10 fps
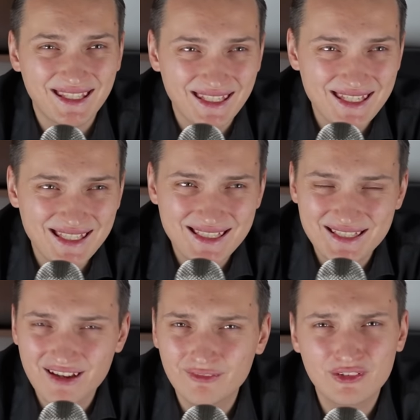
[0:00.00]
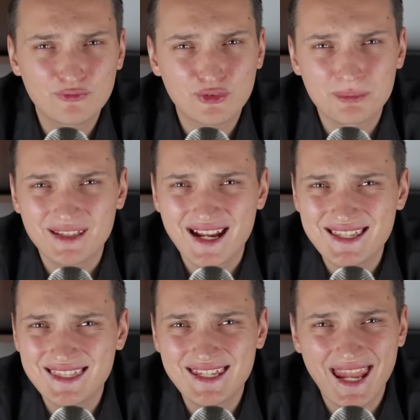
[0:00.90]
it's something from
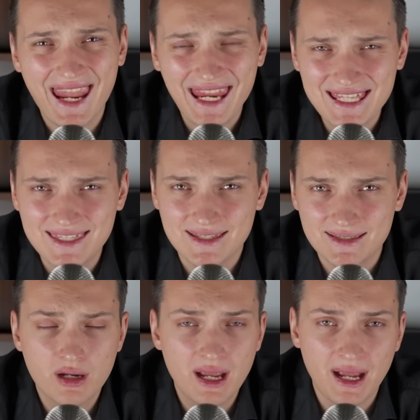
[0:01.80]
1980s